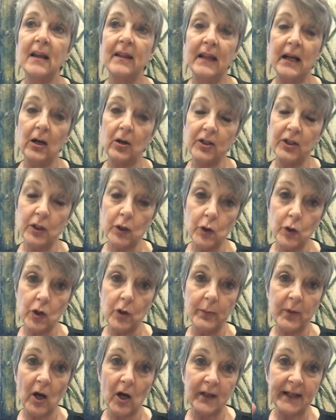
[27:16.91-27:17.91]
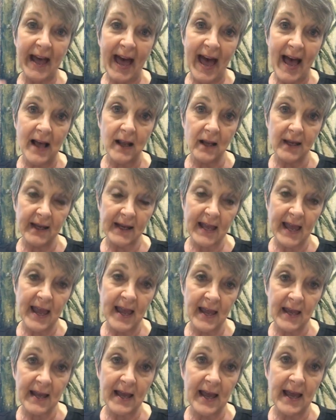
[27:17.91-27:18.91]
There is a group called ALEC,
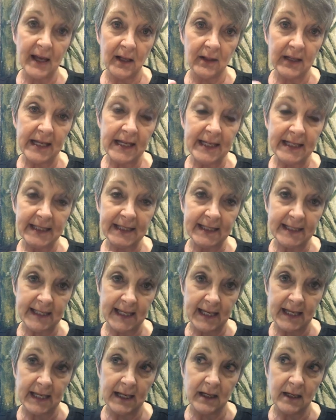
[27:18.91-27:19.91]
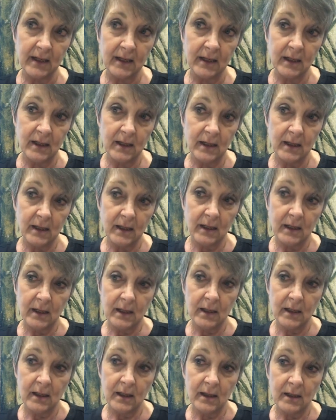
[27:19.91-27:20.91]
A-L-E-C,
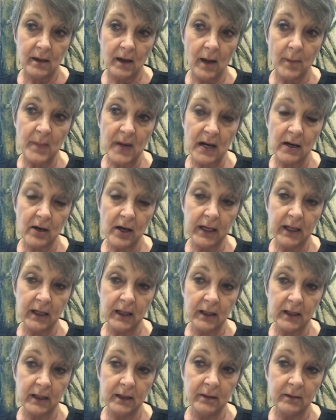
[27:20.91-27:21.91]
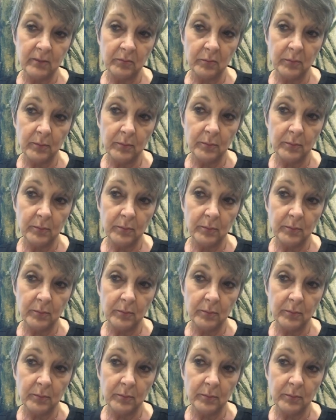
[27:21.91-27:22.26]
American